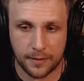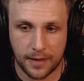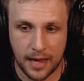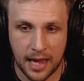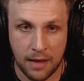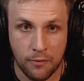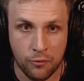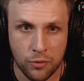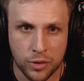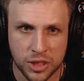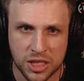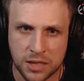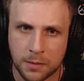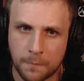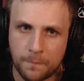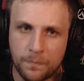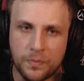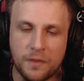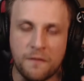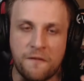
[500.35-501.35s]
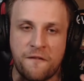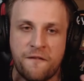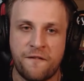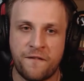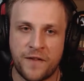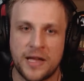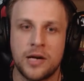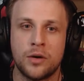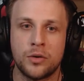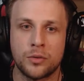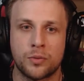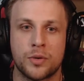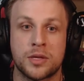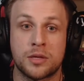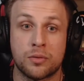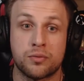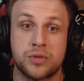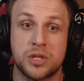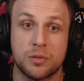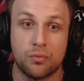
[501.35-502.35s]
it was filled
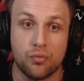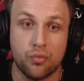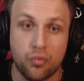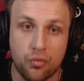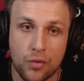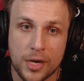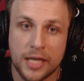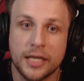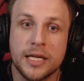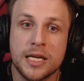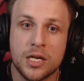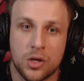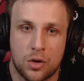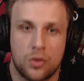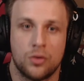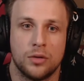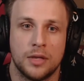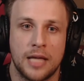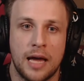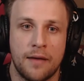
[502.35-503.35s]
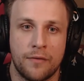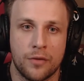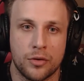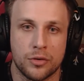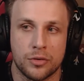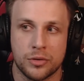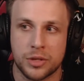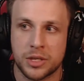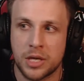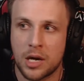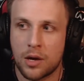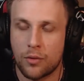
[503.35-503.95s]
with some really cool levels,